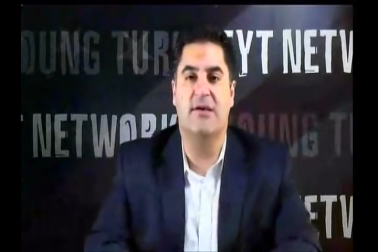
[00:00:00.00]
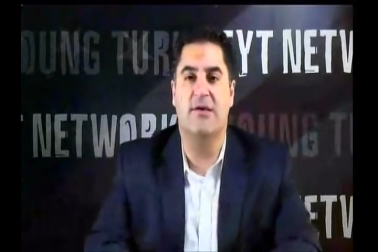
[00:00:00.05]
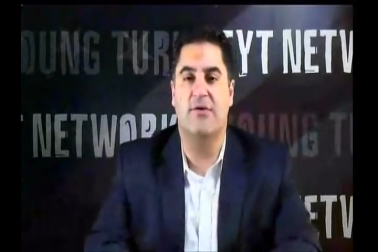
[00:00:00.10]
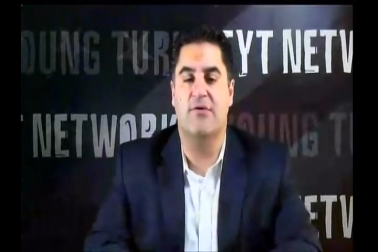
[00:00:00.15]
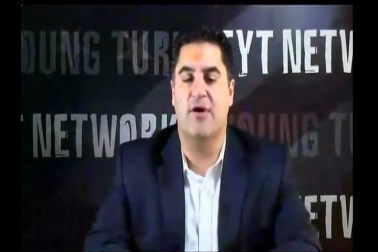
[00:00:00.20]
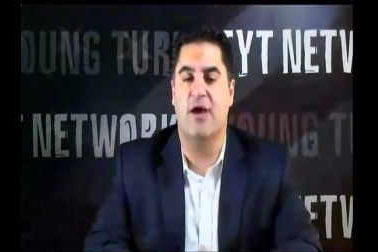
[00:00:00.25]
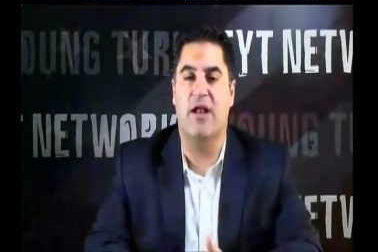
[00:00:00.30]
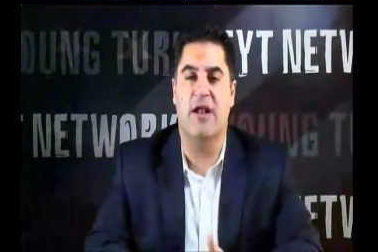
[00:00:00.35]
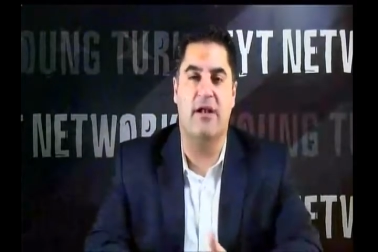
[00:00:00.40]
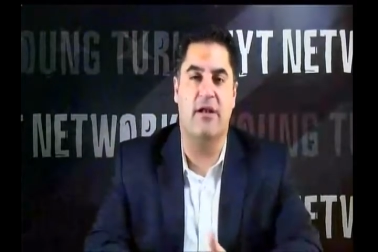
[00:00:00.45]

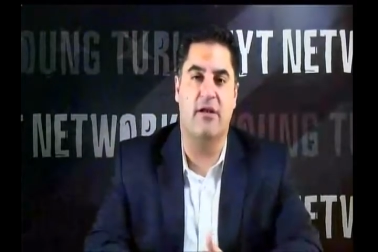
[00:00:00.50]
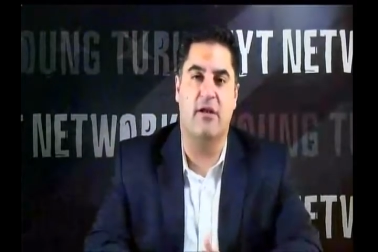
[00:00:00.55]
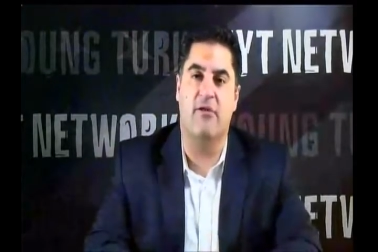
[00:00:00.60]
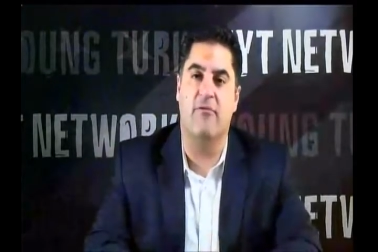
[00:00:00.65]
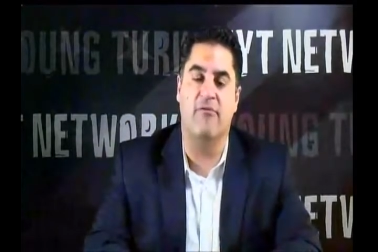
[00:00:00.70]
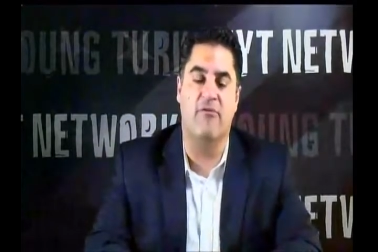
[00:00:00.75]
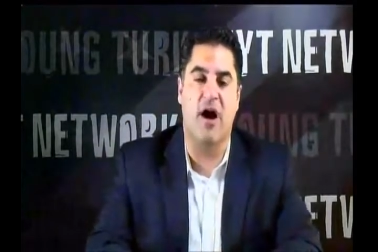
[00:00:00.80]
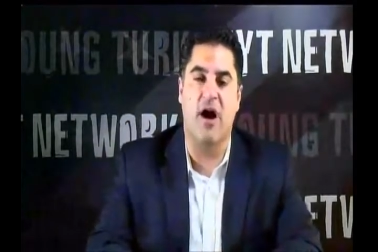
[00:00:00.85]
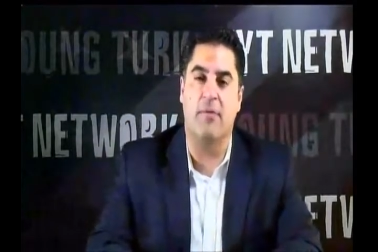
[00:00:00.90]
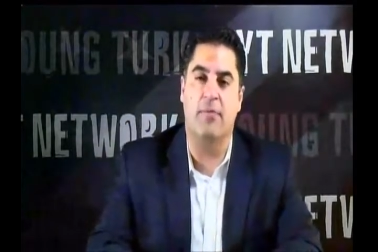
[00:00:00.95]
created an
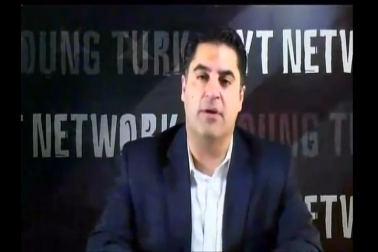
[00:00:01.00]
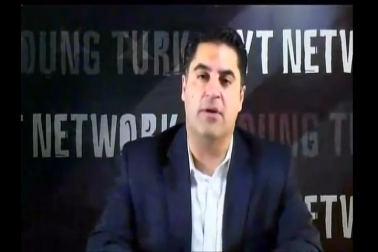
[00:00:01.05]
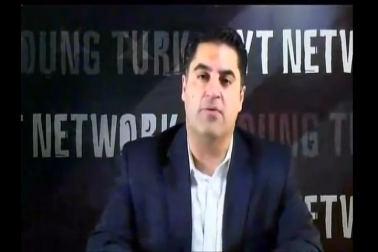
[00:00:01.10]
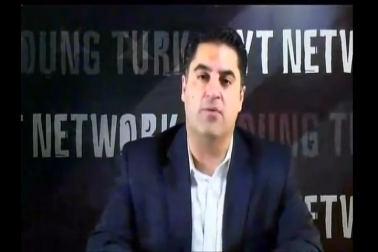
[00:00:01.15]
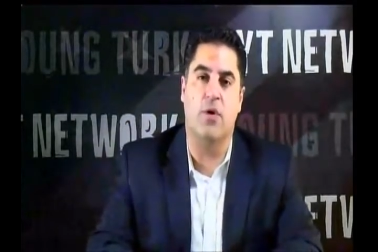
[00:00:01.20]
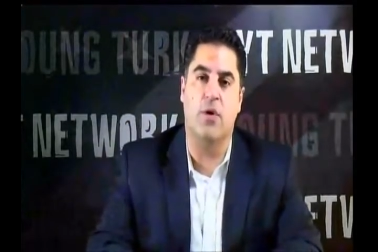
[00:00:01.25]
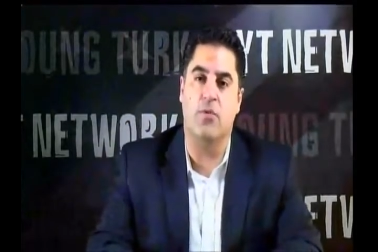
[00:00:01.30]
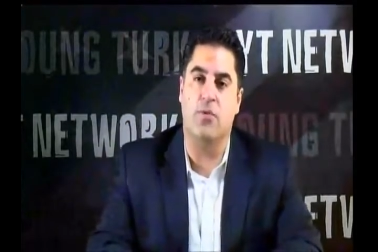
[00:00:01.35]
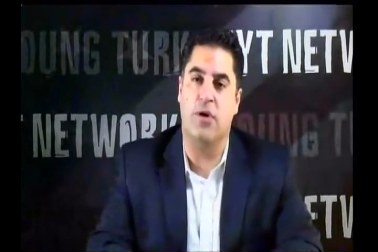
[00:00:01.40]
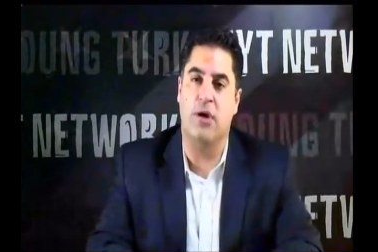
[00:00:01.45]
environment
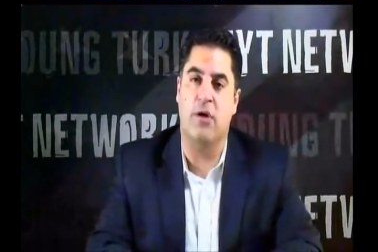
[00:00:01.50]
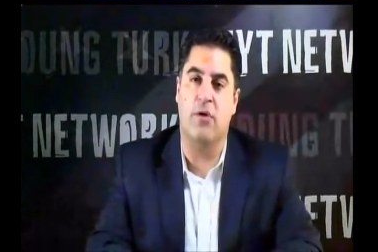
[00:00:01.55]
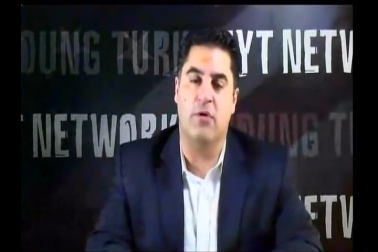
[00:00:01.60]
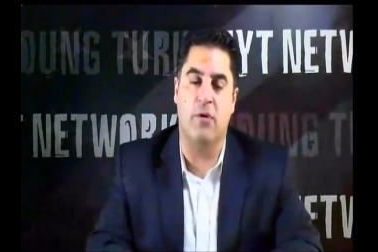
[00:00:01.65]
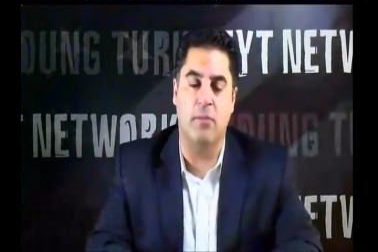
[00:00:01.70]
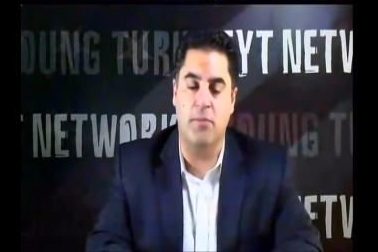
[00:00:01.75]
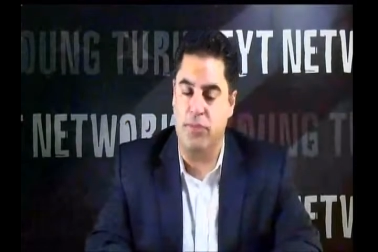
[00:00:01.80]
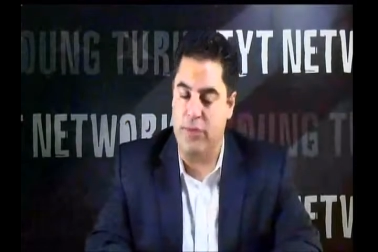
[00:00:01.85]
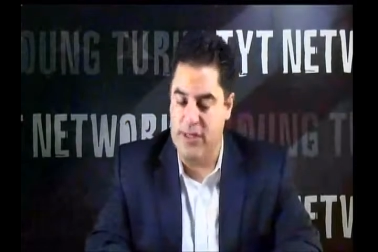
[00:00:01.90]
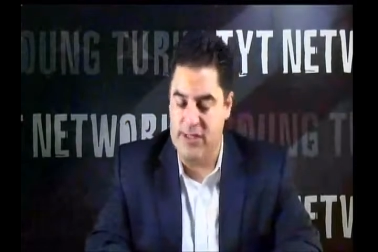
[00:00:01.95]
where we are
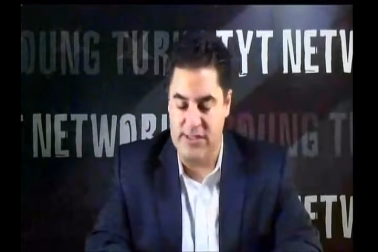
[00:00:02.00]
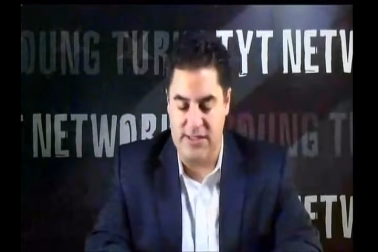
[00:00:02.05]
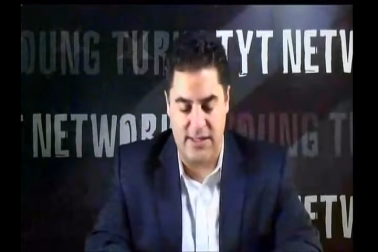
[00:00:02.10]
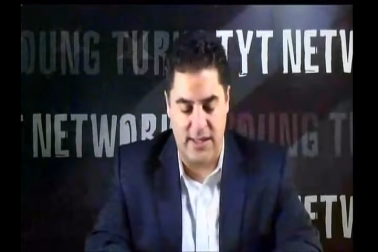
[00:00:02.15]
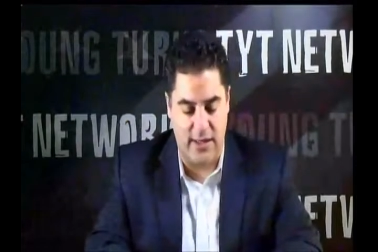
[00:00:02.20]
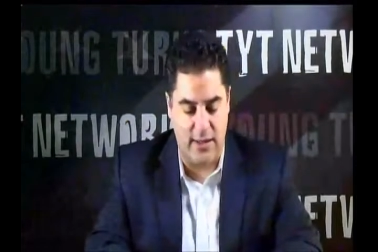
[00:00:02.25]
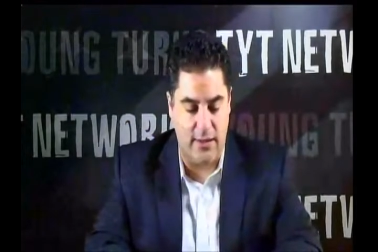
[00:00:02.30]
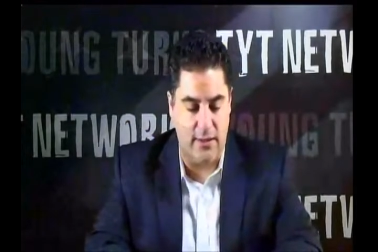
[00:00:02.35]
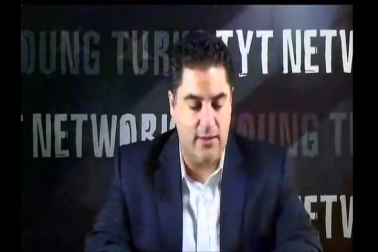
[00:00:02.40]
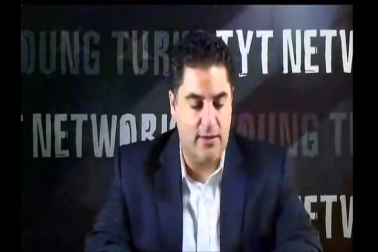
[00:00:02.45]

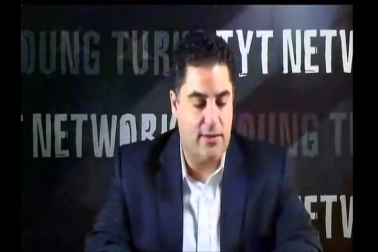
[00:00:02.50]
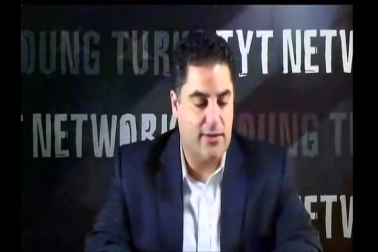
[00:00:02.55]
imprisoning